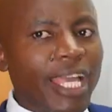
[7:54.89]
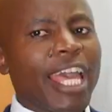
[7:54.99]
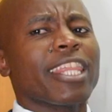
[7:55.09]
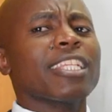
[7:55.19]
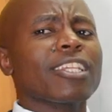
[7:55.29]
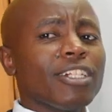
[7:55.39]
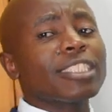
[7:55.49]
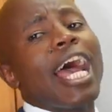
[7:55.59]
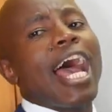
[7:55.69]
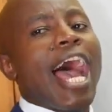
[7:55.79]
And these
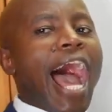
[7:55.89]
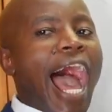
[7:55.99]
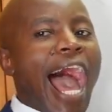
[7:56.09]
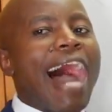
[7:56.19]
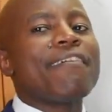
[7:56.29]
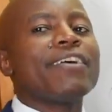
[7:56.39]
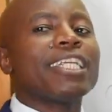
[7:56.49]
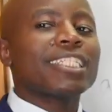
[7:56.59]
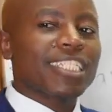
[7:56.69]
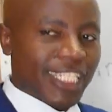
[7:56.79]
laws are
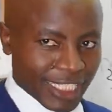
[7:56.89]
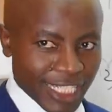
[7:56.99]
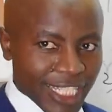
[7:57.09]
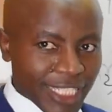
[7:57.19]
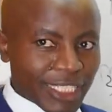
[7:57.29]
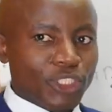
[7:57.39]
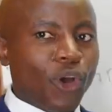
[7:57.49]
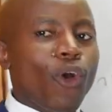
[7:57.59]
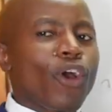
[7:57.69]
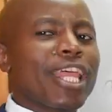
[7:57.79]
very strict.
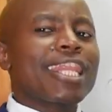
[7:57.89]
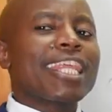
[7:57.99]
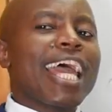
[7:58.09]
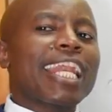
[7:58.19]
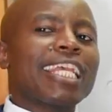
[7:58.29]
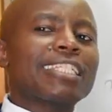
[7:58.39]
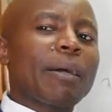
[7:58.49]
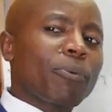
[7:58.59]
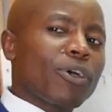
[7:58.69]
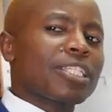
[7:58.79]
So there is
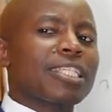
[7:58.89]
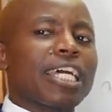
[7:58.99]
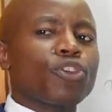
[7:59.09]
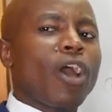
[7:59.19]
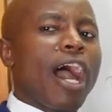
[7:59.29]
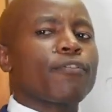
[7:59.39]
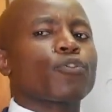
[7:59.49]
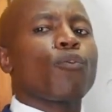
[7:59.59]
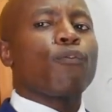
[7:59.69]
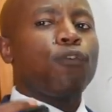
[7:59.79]
a process that you
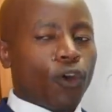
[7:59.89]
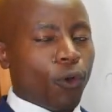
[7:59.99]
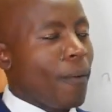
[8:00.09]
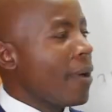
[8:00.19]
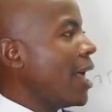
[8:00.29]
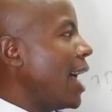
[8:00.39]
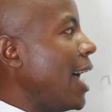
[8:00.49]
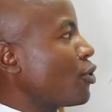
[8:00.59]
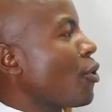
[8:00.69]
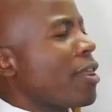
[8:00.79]
have to follow.
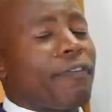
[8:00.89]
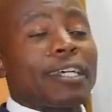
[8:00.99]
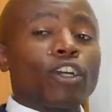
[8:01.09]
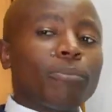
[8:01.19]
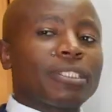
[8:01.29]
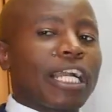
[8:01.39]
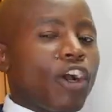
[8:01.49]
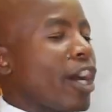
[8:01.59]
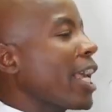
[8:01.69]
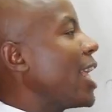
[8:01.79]
So the first
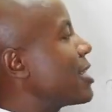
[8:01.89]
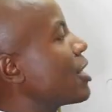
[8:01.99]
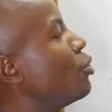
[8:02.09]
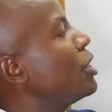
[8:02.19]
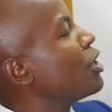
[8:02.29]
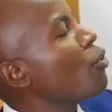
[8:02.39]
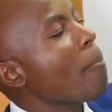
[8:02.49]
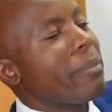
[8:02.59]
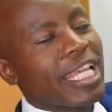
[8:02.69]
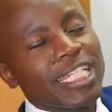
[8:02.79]
obstacle is you need
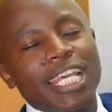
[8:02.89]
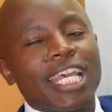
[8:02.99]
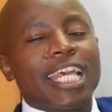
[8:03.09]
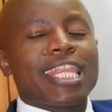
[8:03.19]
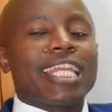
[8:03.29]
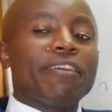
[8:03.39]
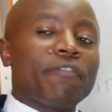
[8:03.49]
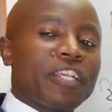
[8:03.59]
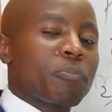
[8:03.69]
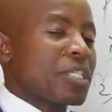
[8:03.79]
to meet the
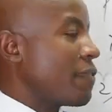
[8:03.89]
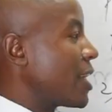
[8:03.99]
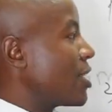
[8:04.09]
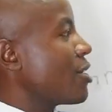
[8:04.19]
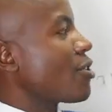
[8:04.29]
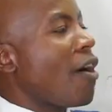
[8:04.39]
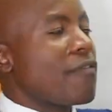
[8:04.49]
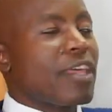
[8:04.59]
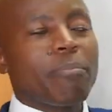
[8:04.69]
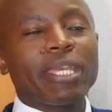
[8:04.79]
different specifications
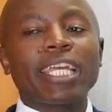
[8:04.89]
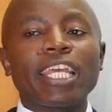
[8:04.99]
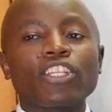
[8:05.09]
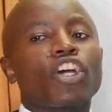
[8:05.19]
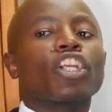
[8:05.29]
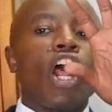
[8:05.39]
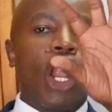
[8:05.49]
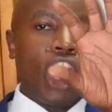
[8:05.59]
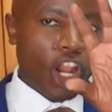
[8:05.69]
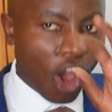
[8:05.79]
of the immigration
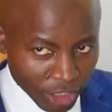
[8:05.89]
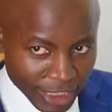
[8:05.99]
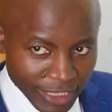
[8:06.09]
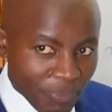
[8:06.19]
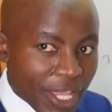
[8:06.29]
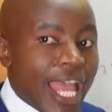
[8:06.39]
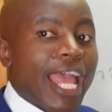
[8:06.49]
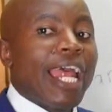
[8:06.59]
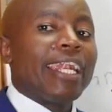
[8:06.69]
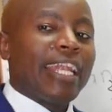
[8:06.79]
laws.
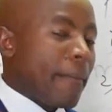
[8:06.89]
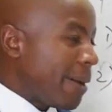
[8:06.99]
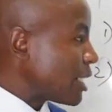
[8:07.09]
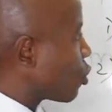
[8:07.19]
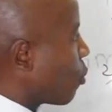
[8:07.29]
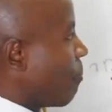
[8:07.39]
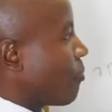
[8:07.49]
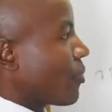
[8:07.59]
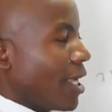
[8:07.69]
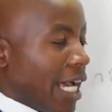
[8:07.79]
Number
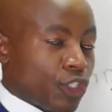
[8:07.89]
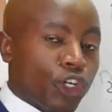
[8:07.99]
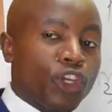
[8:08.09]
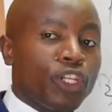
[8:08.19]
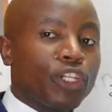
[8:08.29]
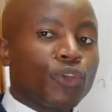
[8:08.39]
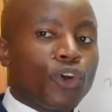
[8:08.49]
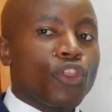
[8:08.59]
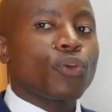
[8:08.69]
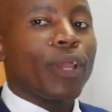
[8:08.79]
two, I told you need to
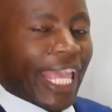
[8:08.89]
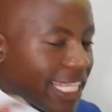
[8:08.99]
go through